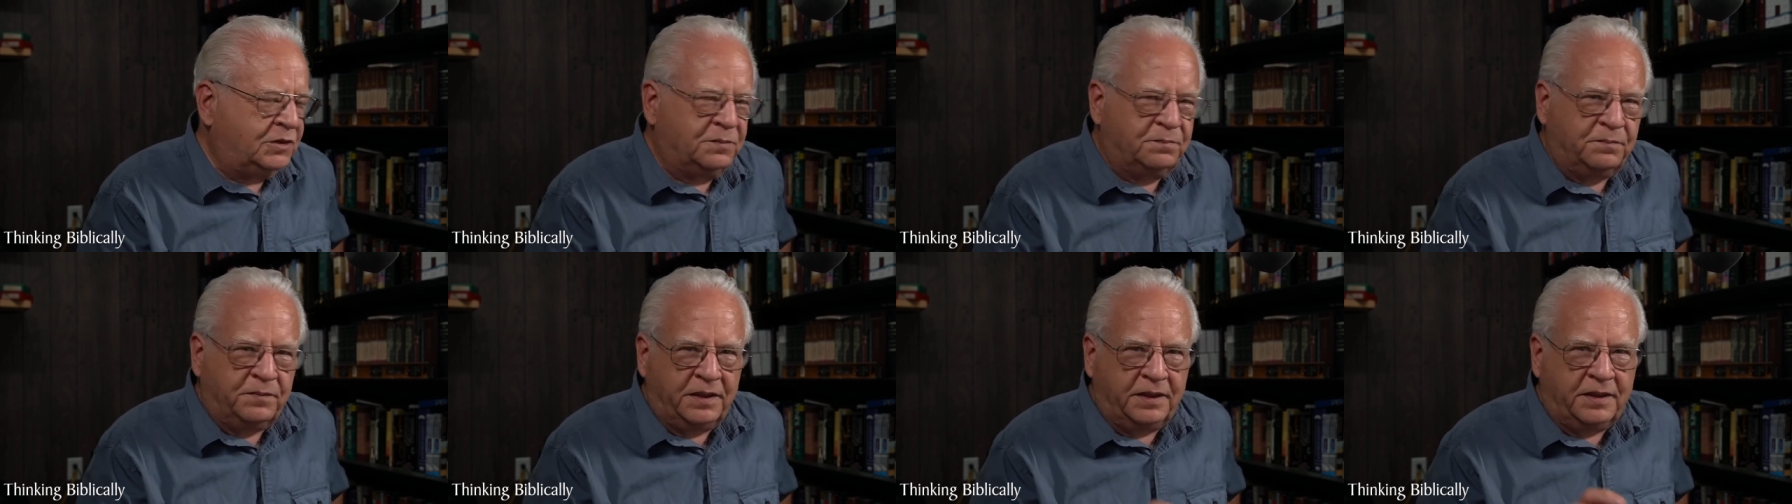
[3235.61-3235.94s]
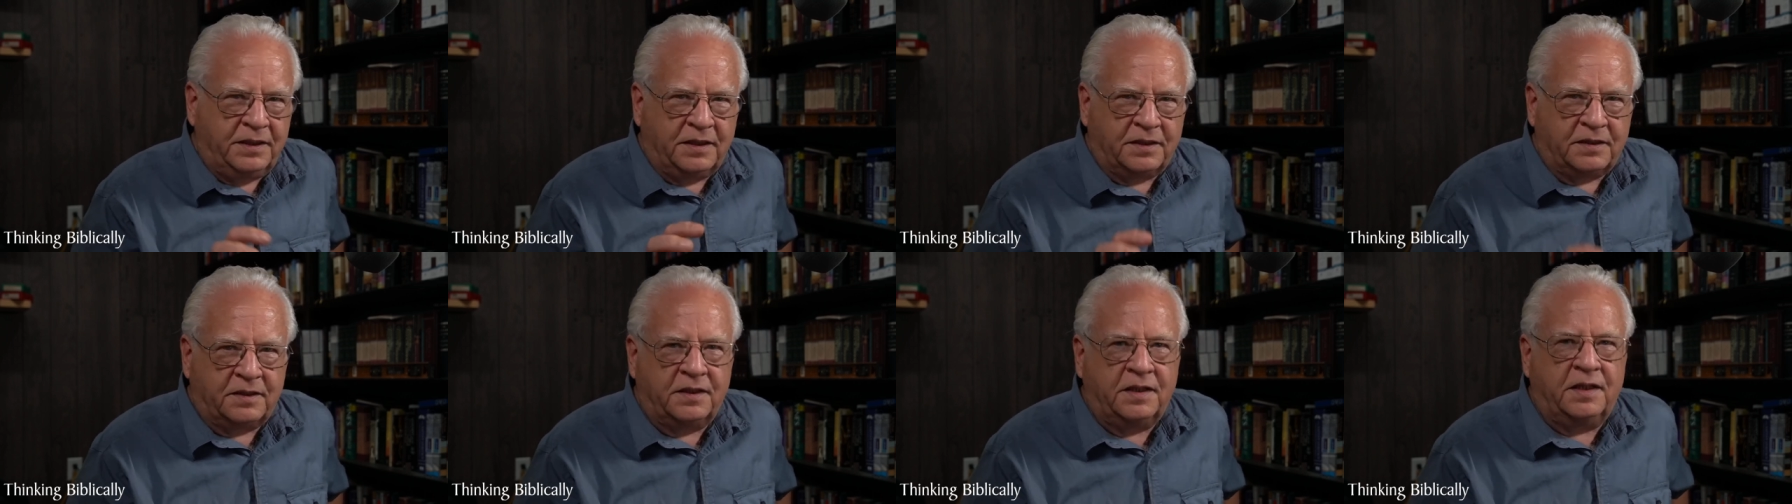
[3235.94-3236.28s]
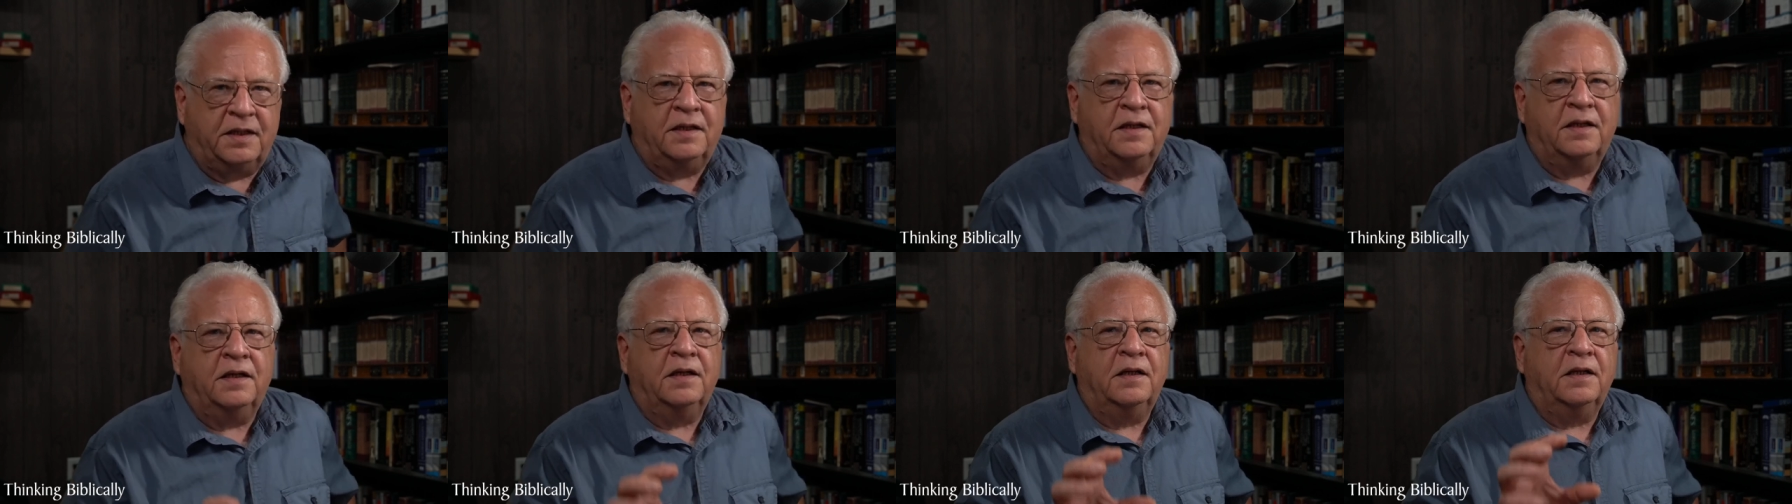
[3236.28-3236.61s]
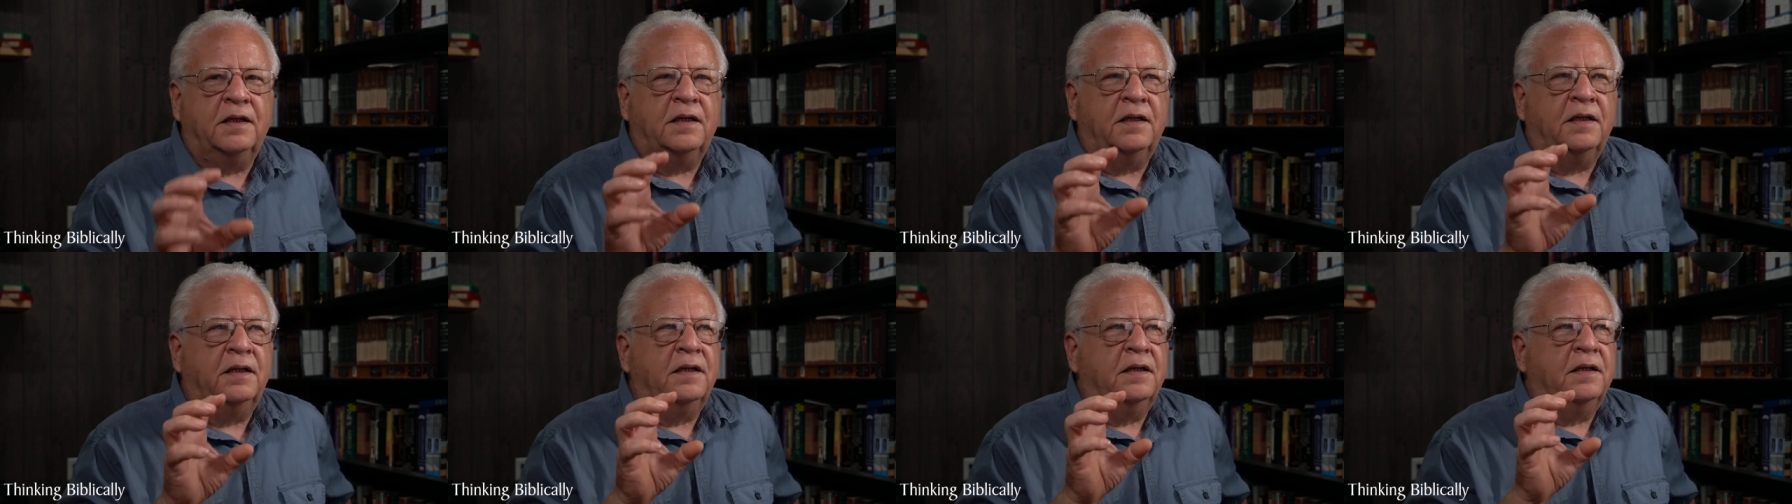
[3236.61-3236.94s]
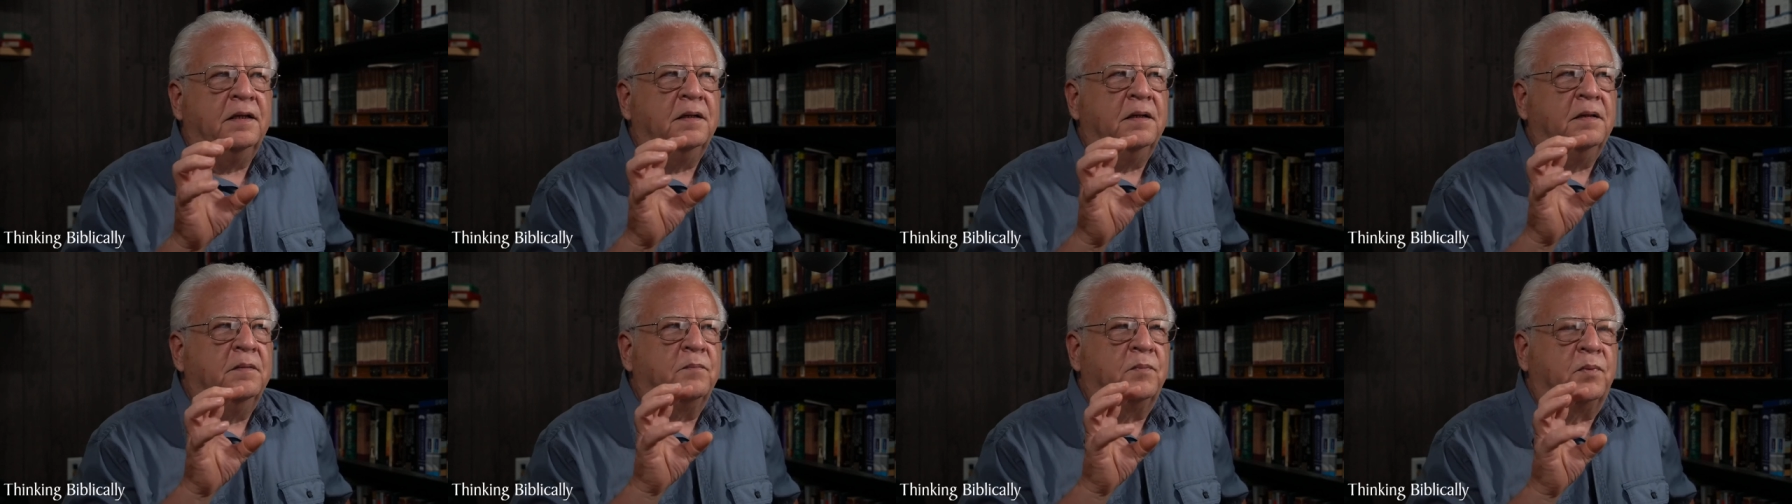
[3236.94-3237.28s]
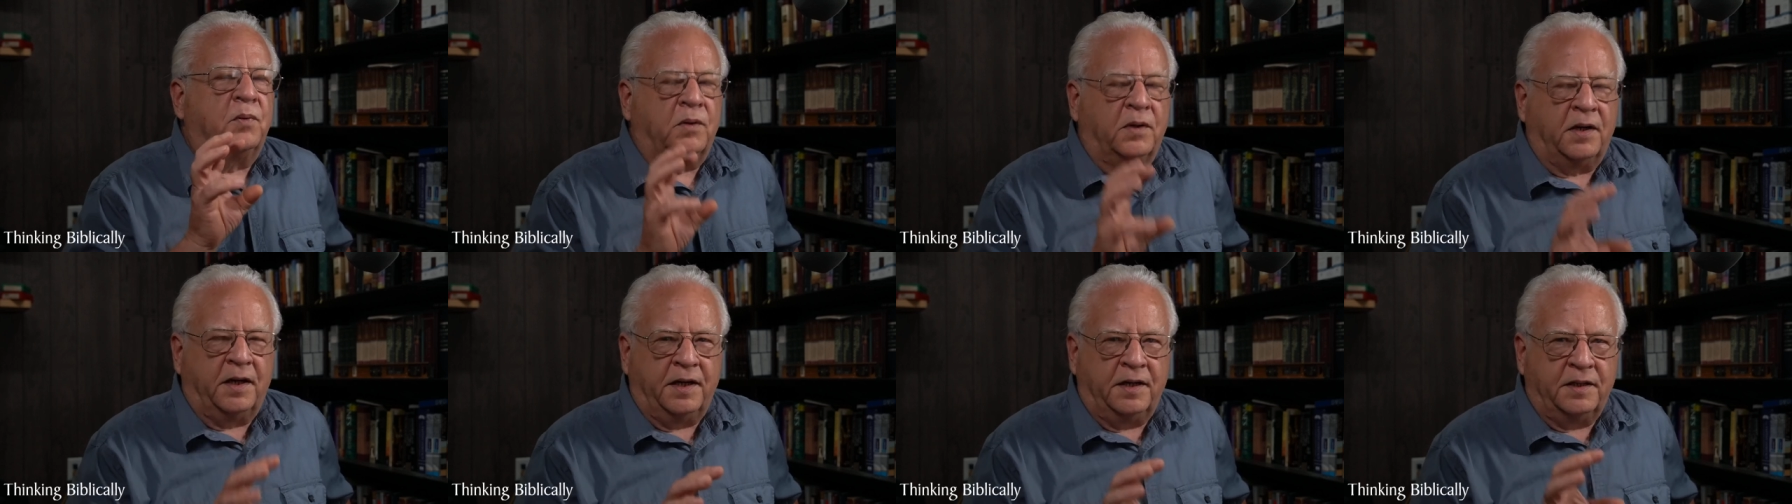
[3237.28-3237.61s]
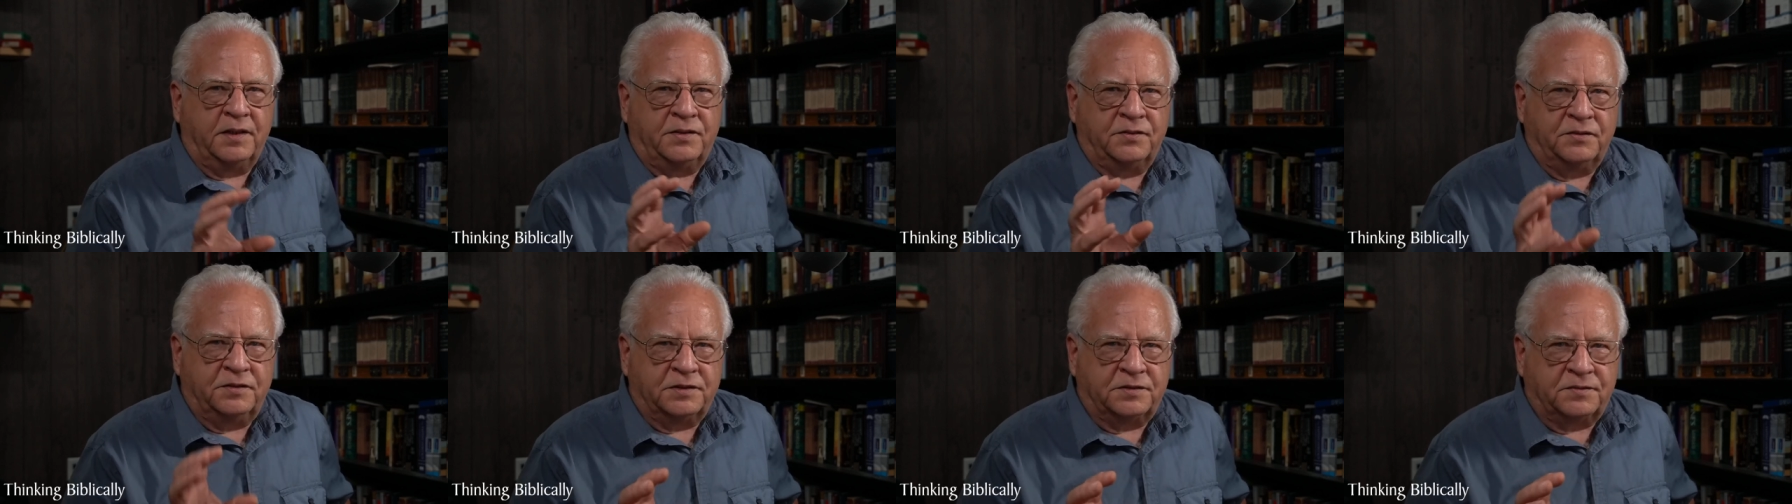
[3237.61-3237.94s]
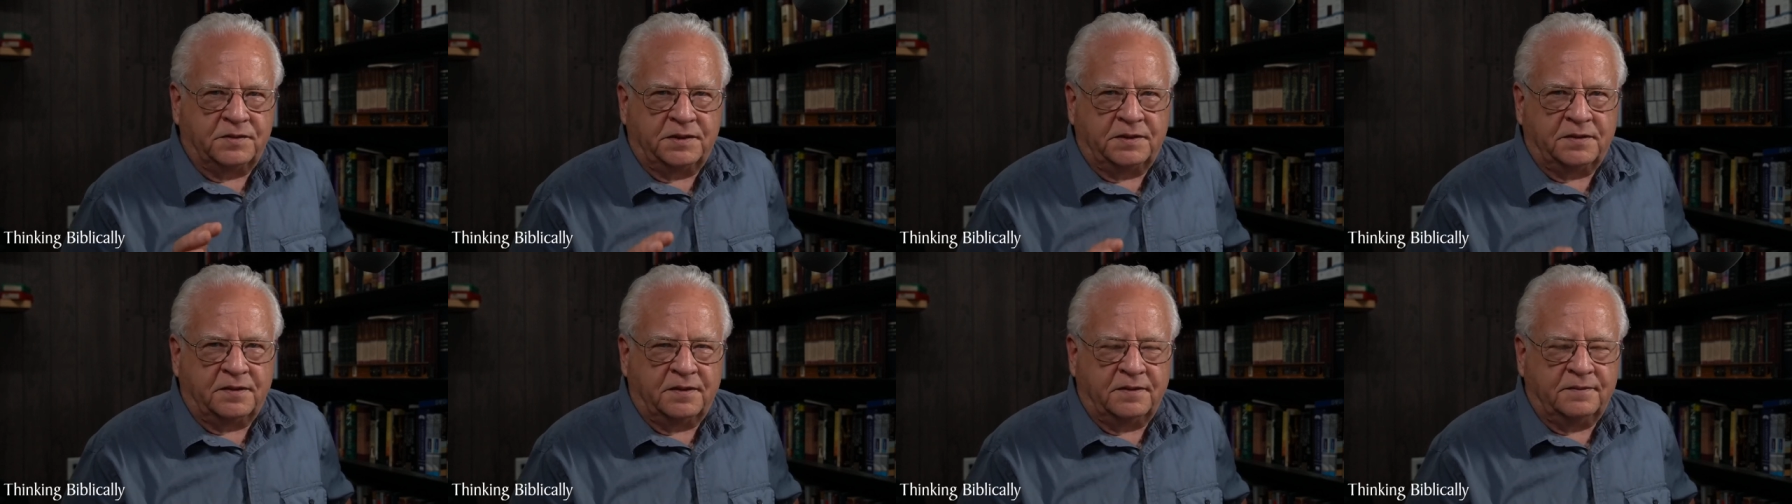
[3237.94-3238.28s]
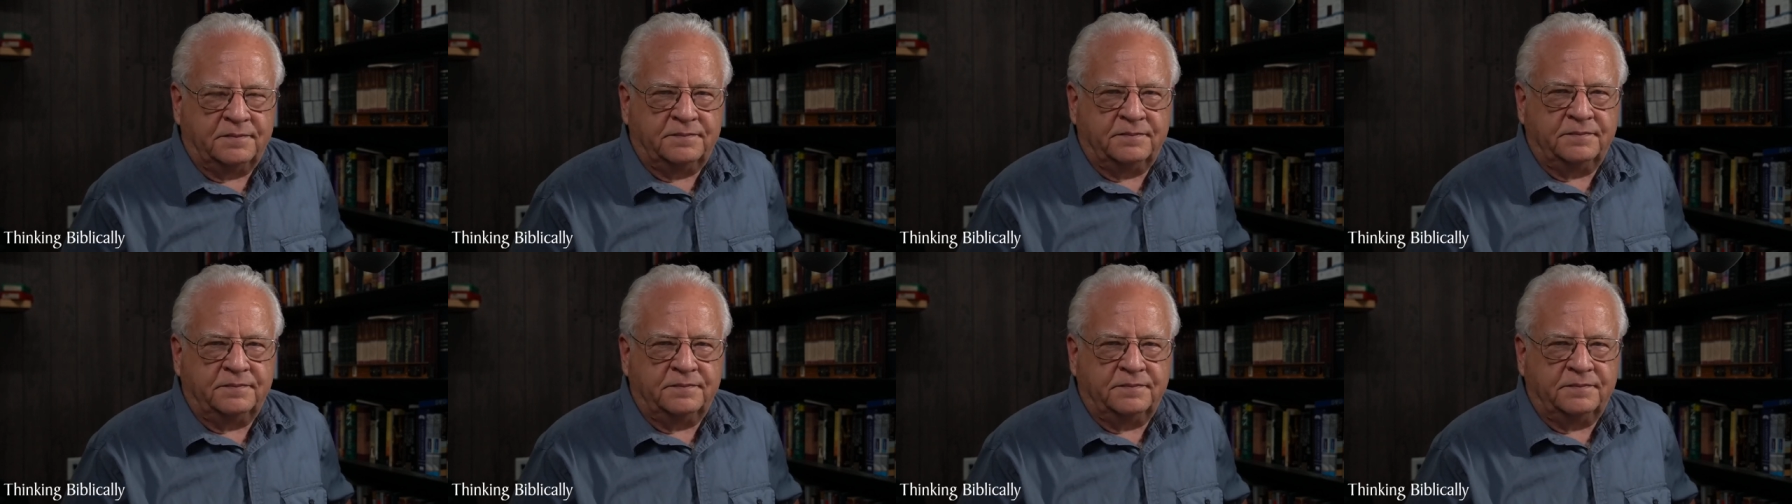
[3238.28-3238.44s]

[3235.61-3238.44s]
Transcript: immediately prior to his return.